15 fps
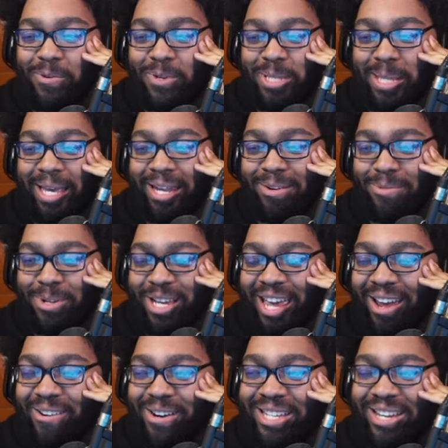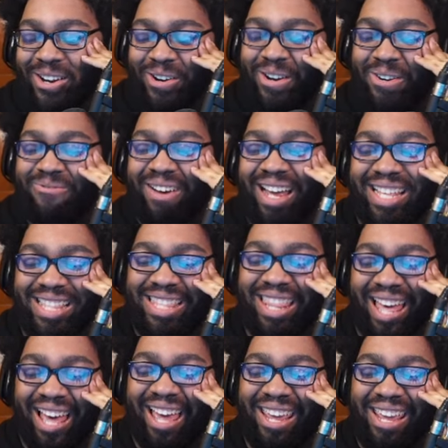relatable character in my
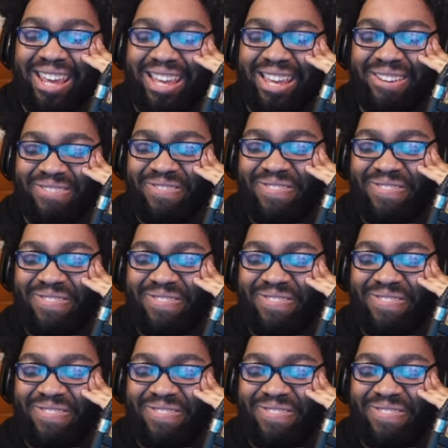life.